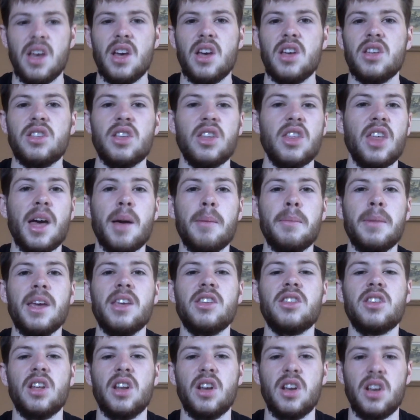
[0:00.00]
So that
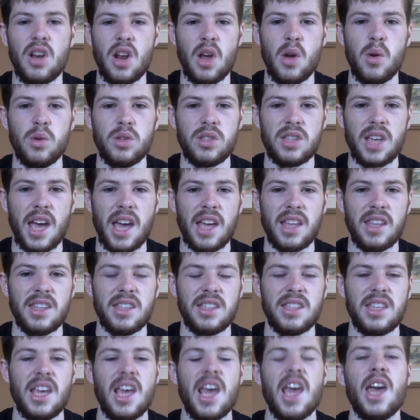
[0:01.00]
makes no
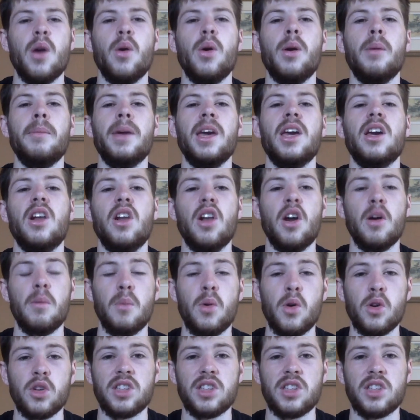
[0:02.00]
sense. It would make a lot more